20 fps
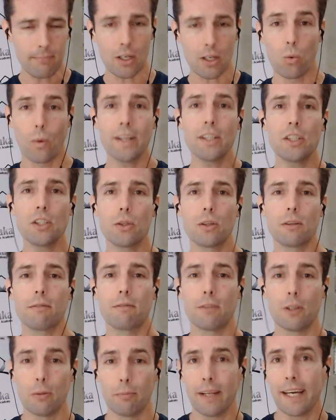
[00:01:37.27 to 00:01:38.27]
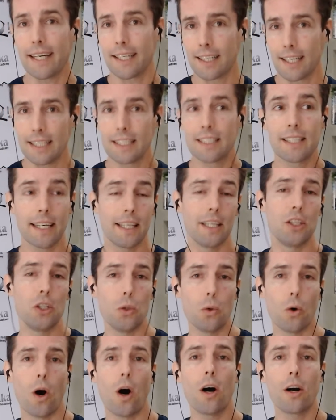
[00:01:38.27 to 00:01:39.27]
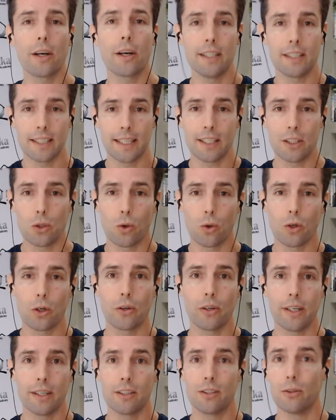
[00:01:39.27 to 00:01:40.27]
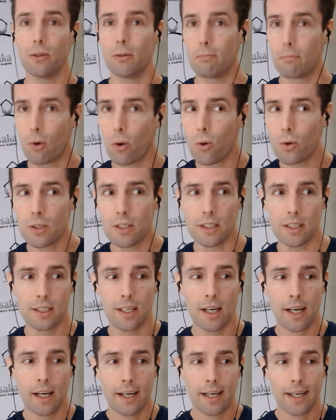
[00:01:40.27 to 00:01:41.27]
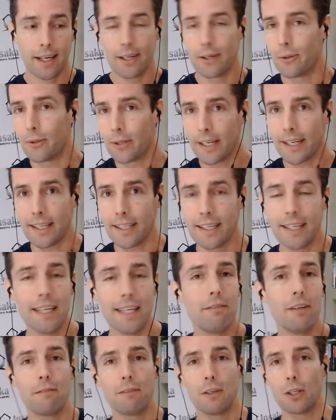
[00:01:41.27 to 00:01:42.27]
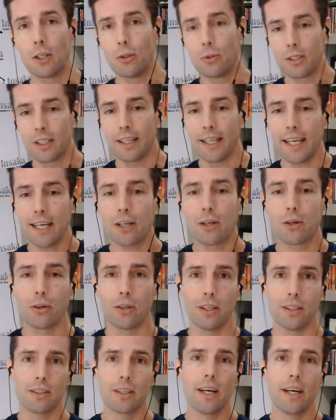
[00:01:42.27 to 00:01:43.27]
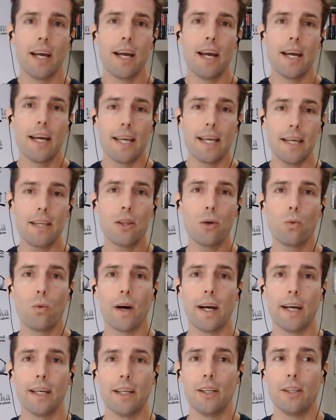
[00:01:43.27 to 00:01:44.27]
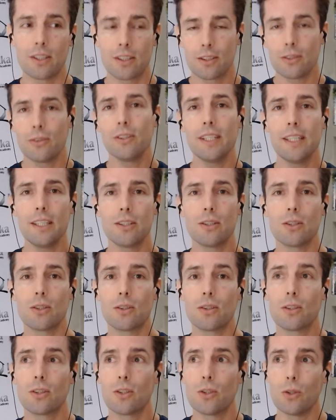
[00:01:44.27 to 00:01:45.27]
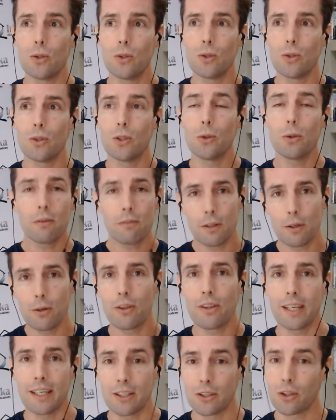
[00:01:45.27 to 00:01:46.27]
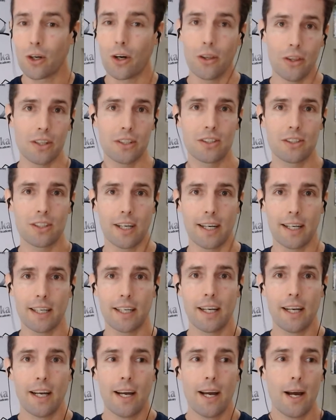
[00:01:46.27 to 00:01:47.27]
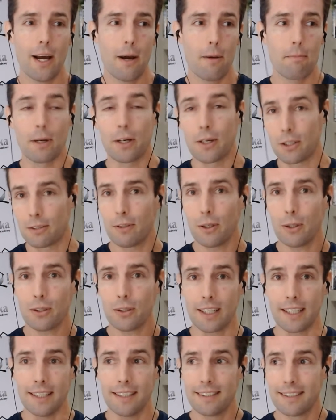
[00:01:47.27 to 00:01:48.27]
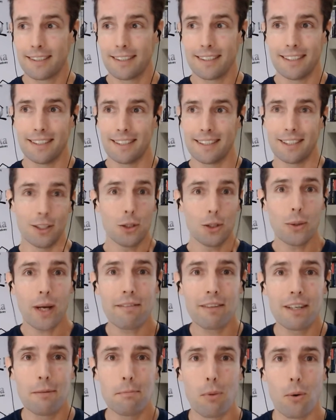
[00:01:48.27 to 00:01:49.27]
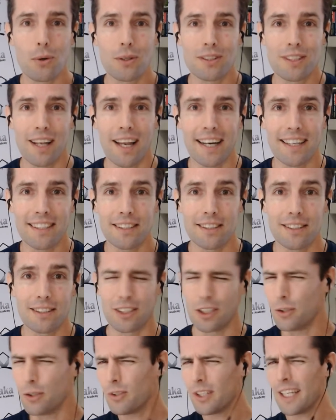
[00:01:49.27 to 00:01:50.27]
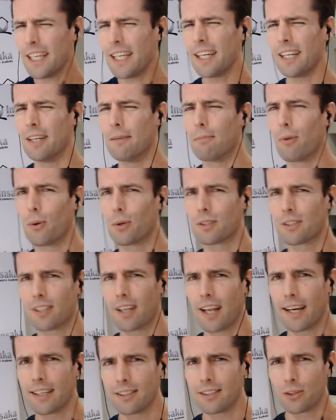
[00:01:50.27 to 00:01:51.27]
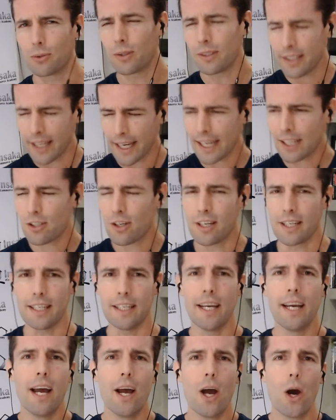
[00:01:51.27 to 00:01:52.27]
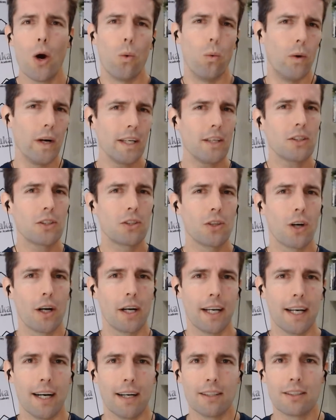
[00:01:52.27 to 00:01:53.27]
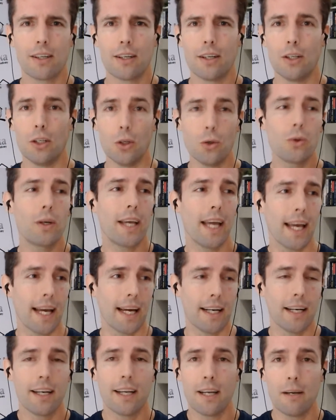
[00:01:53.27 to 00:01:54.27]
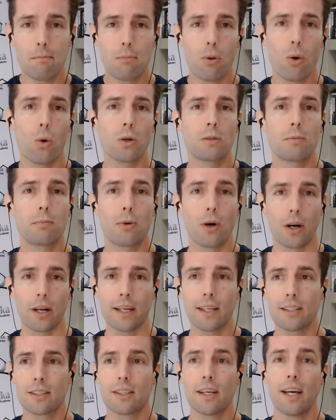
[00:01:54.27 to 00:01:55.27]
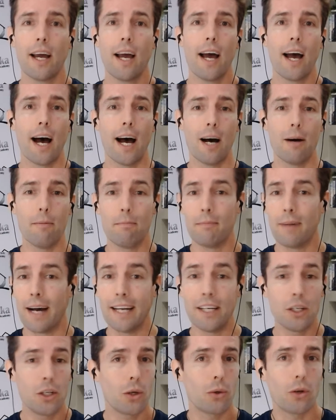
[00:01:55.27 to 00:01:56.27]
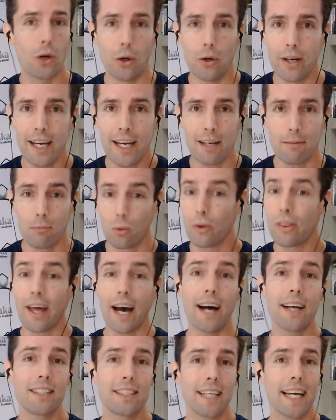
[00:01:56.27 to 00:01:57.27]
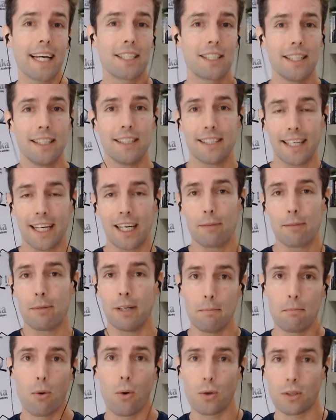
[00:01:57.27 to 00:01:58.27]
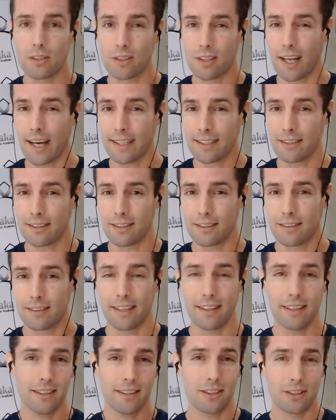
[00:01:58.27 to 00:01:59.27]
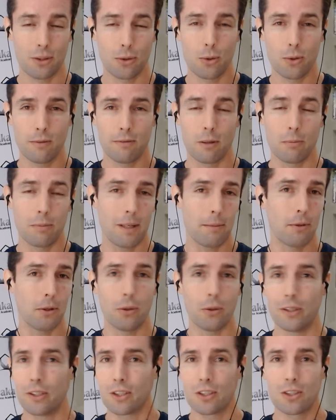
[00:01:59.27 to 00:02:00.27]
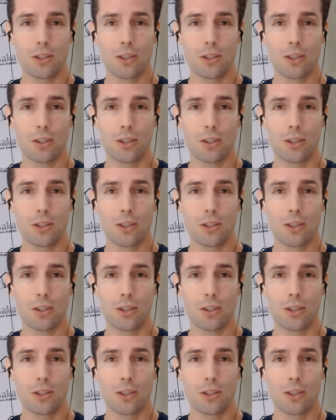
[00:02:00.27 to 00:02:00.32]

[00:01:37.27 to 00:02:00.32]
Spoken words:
Once you confirm that, let's say that you are going to get your courier to import it, or hey, even if you're using their couriers, either way, you still need to do a few things on this side. Because firstly, do you have an importer's license? Do you need an importer's license? Well, actually, when you're starting out, you can import products under your own name without actually setting up an importer's license. Now, this is cool for people who are just